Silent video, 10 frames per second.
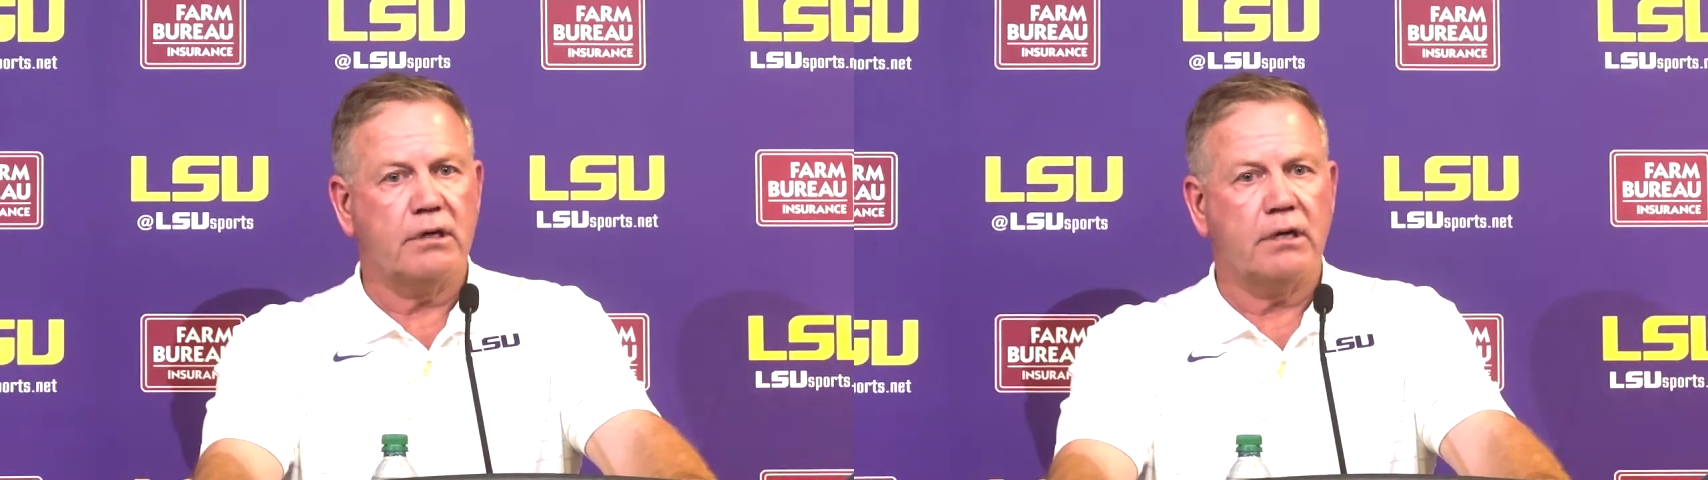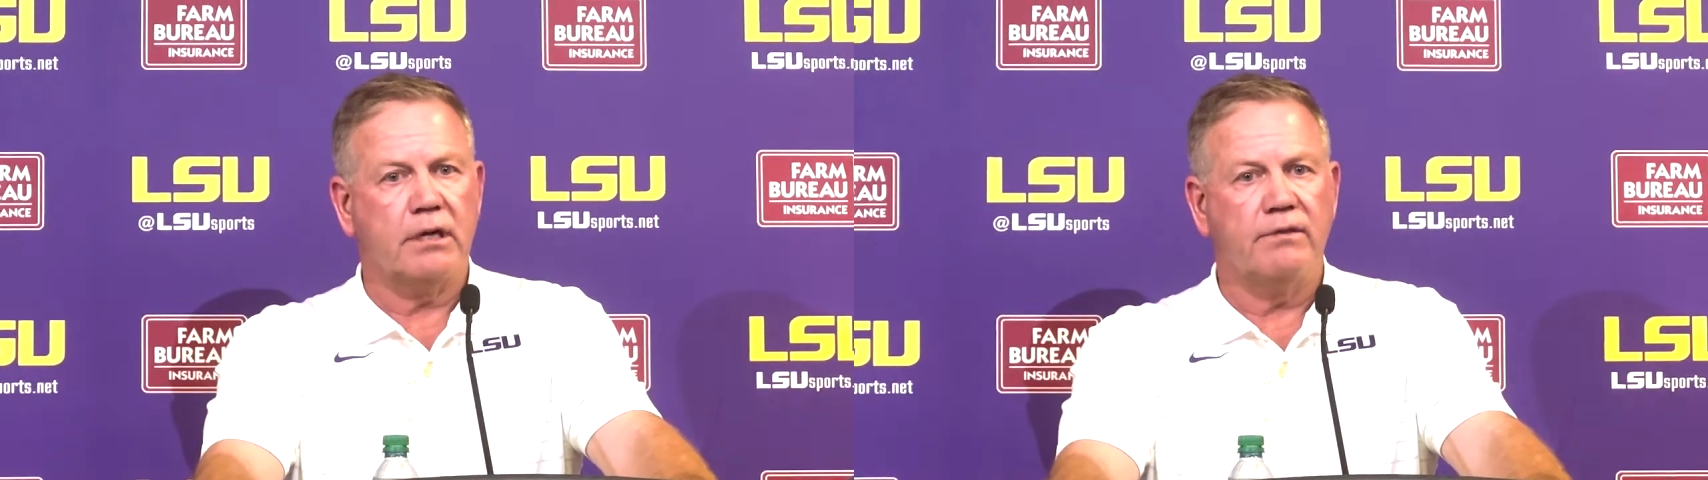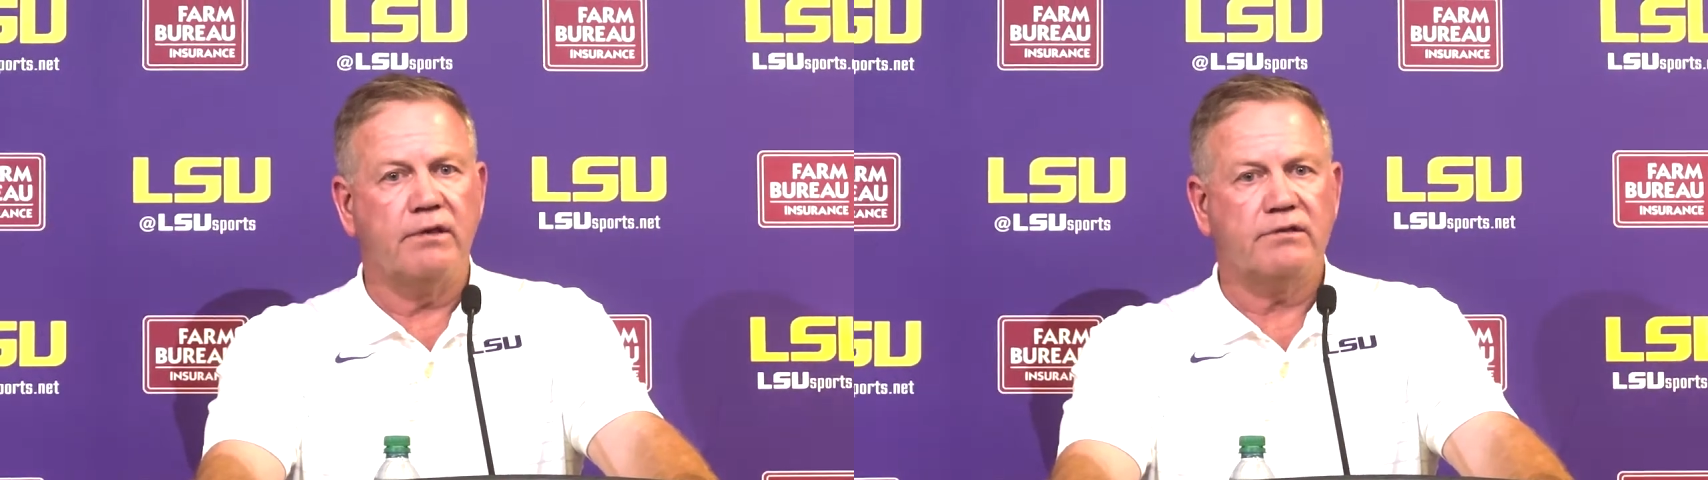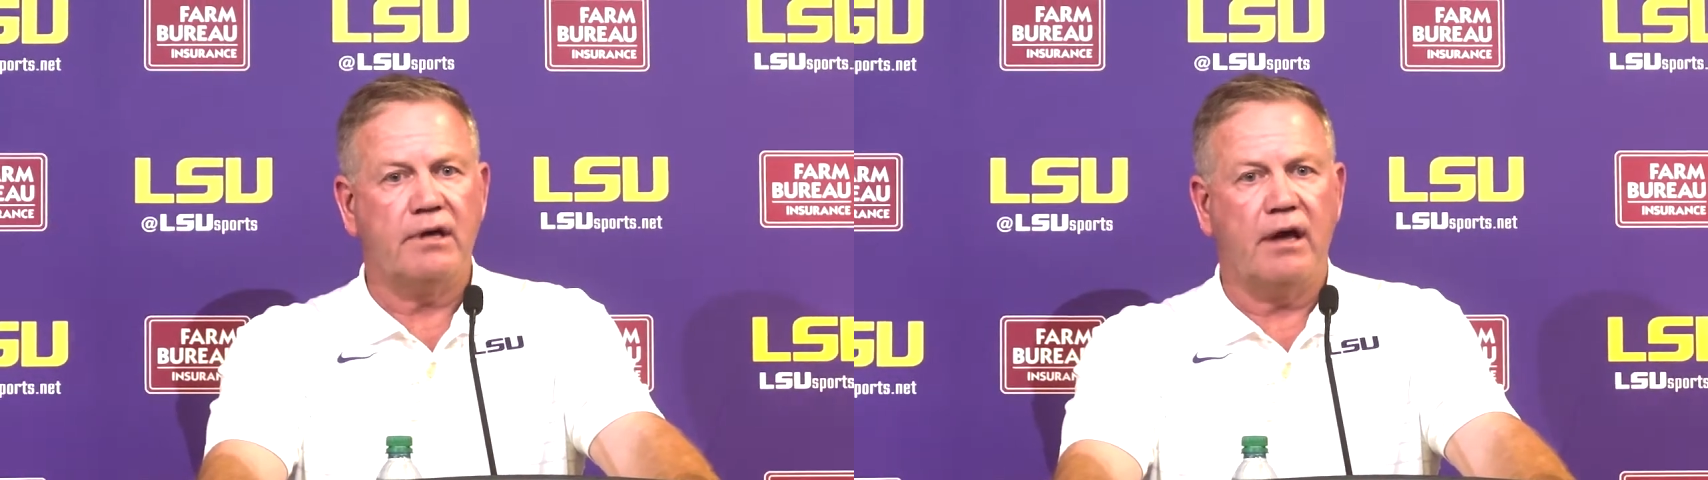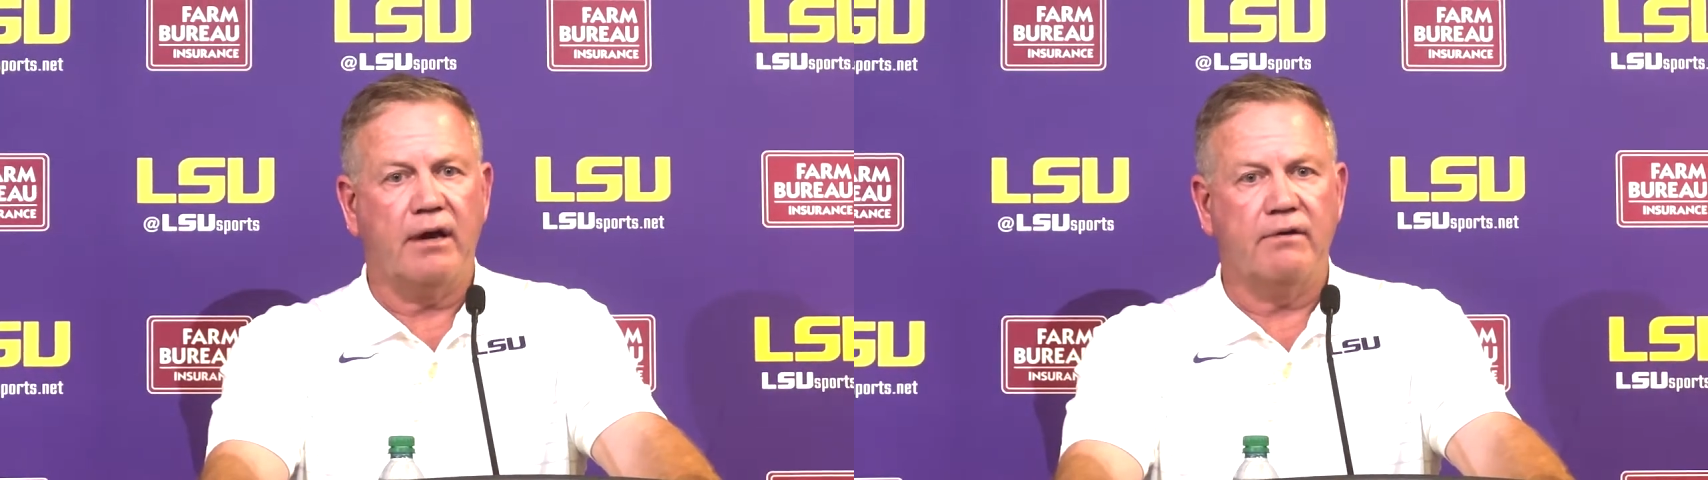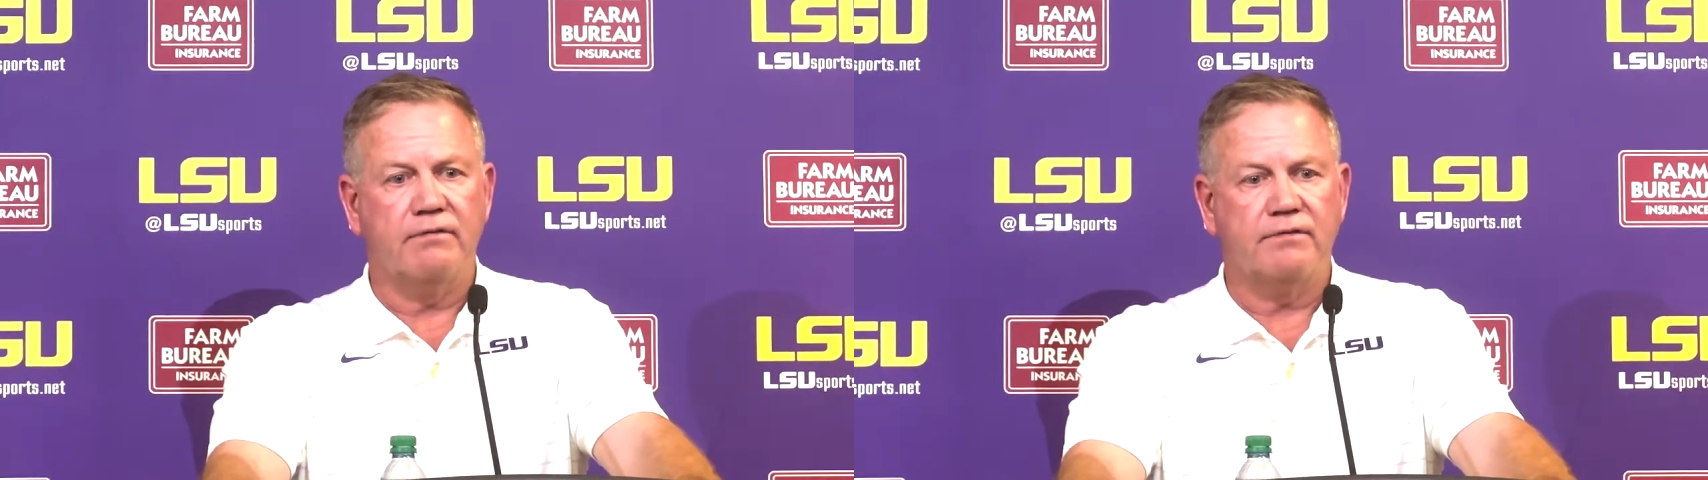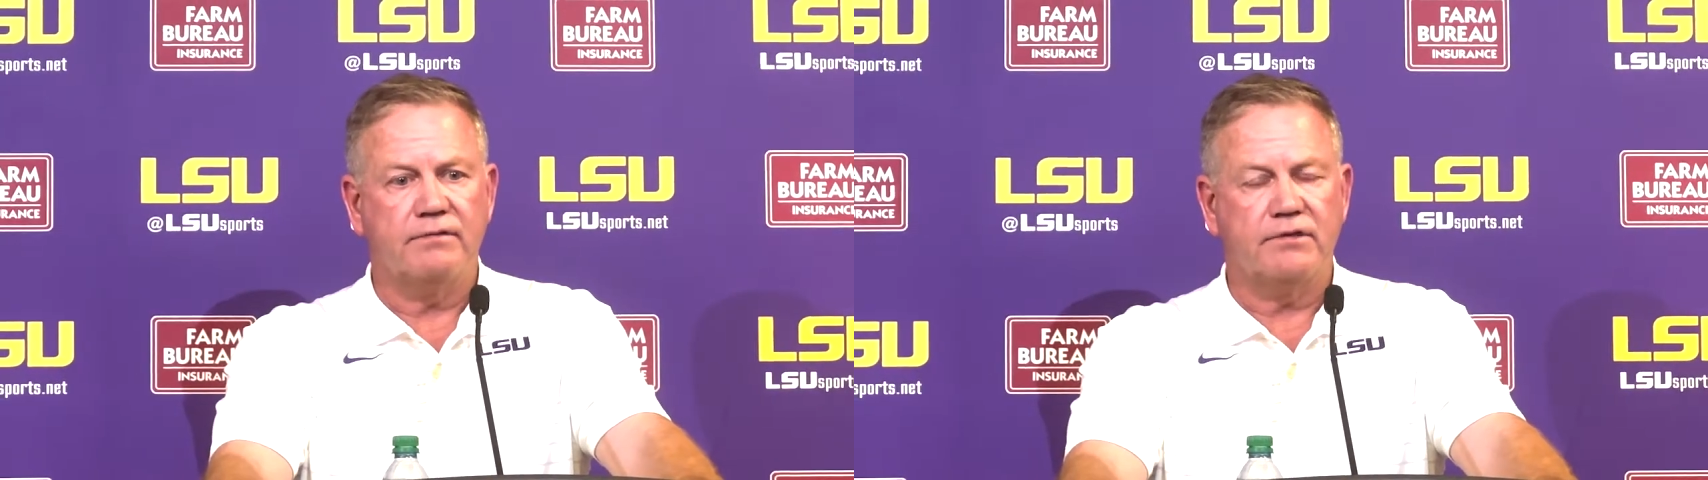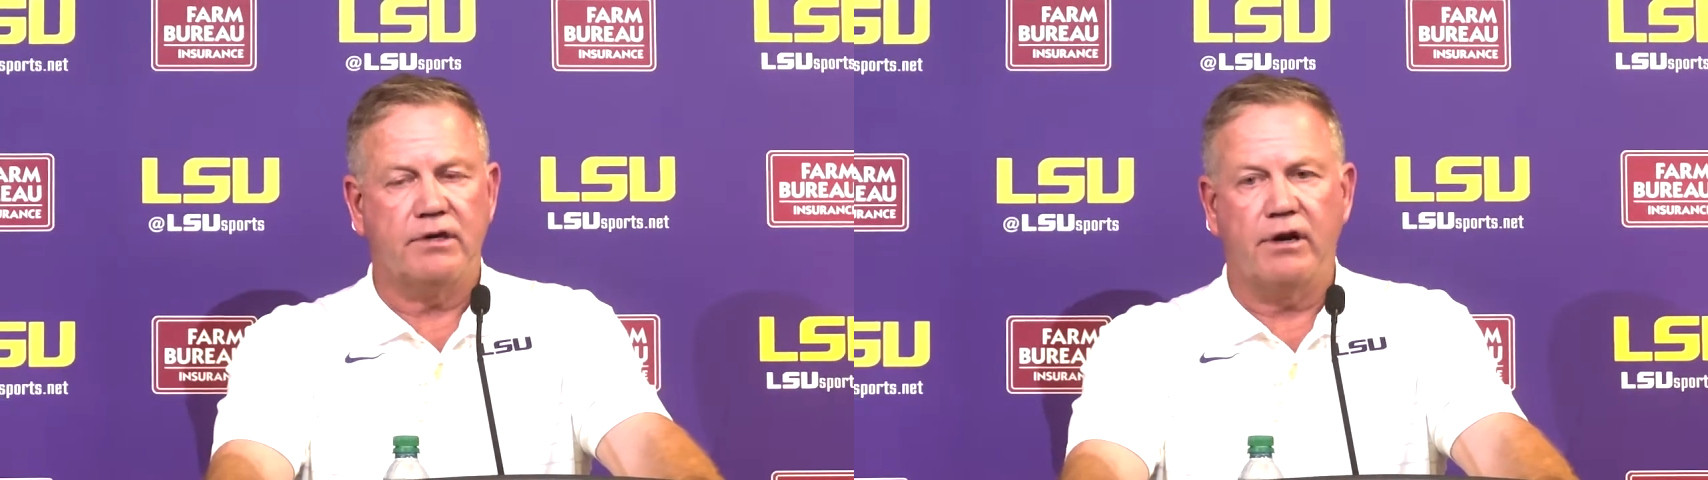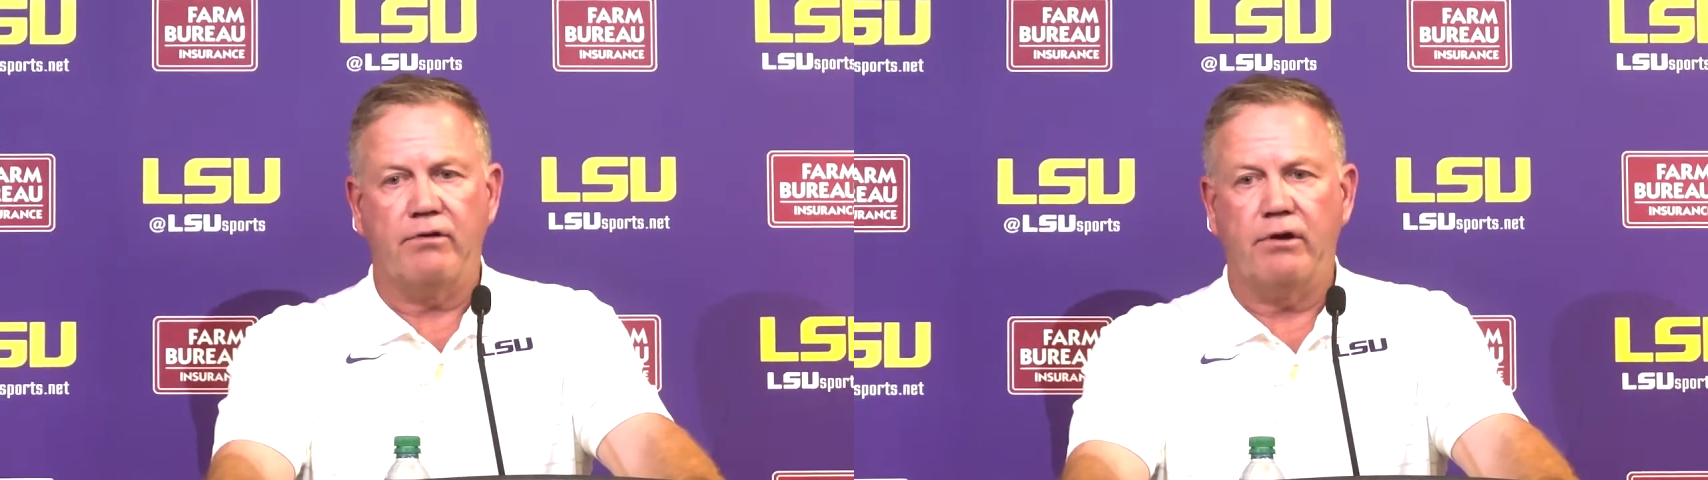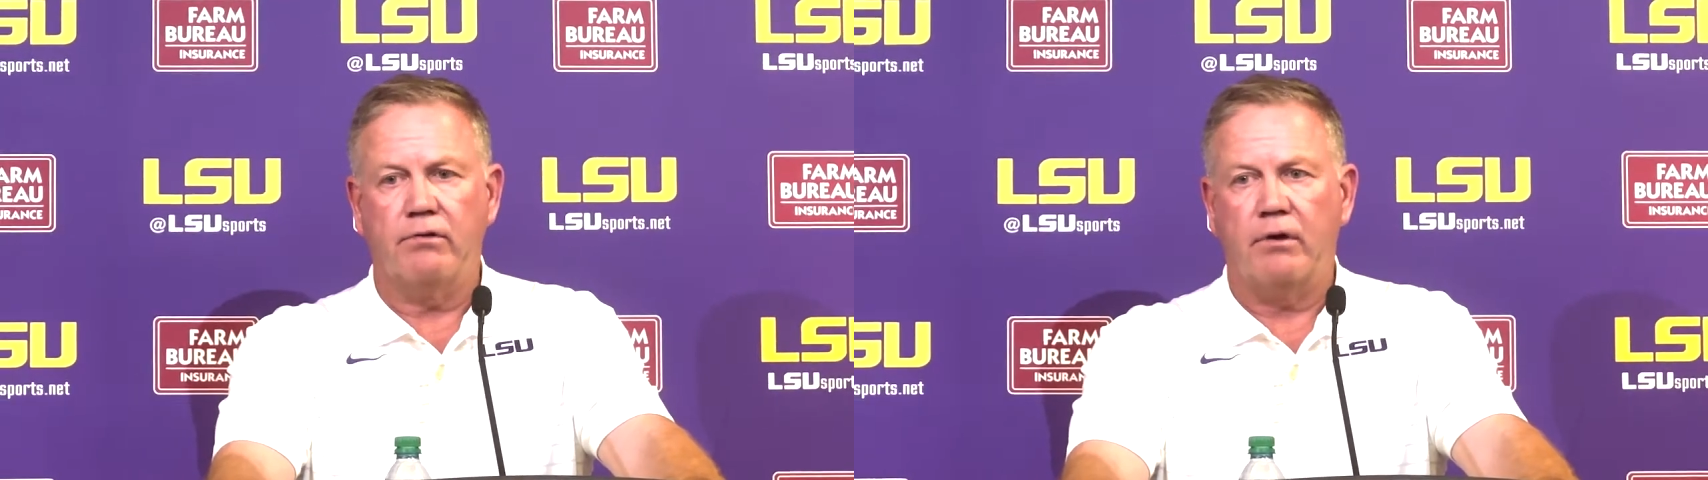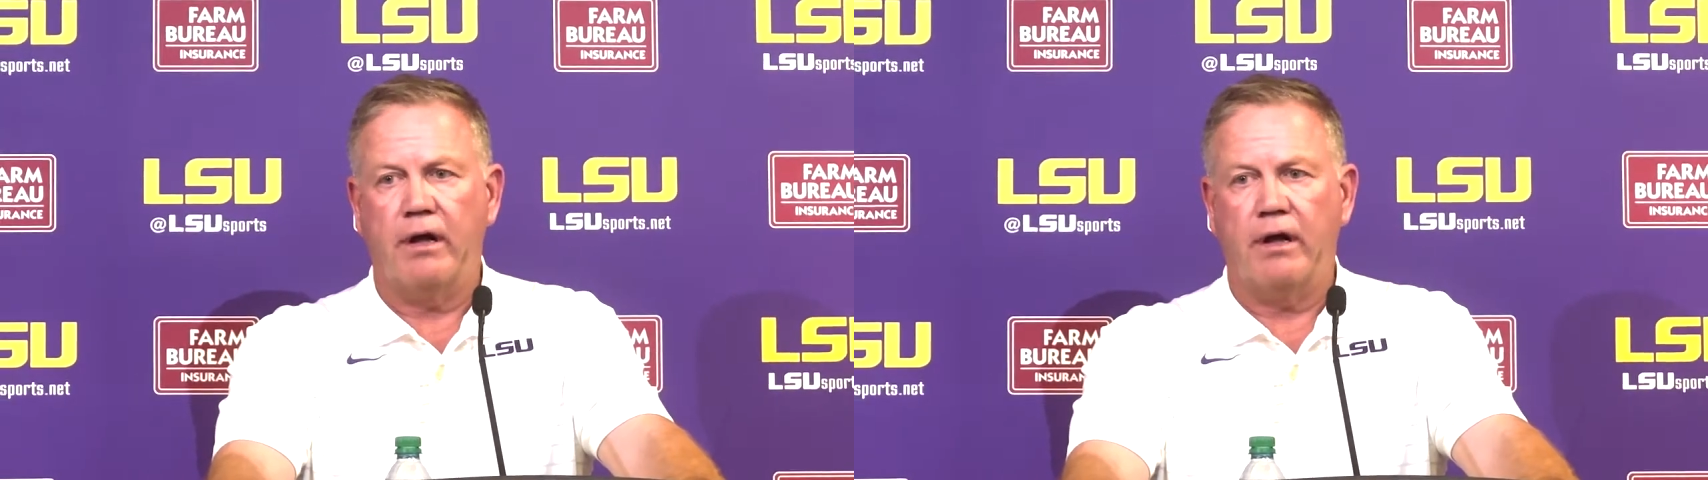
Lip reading: in this kind of scenario.